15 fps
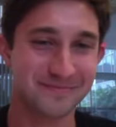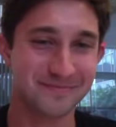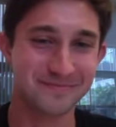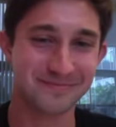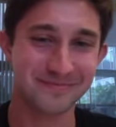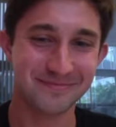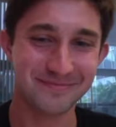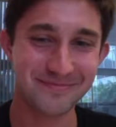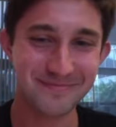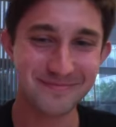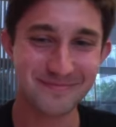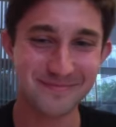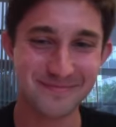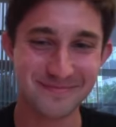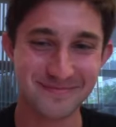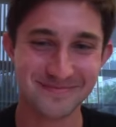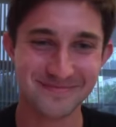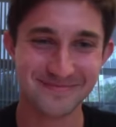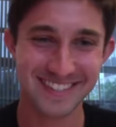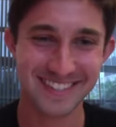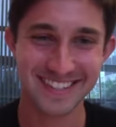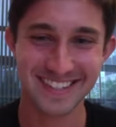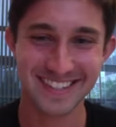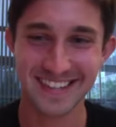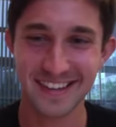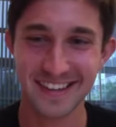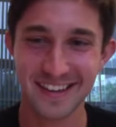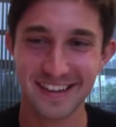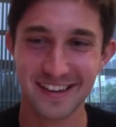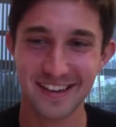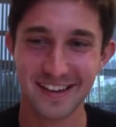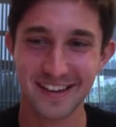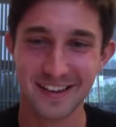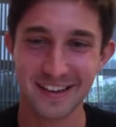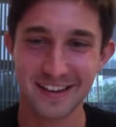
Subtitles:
No one is speaking in this clip.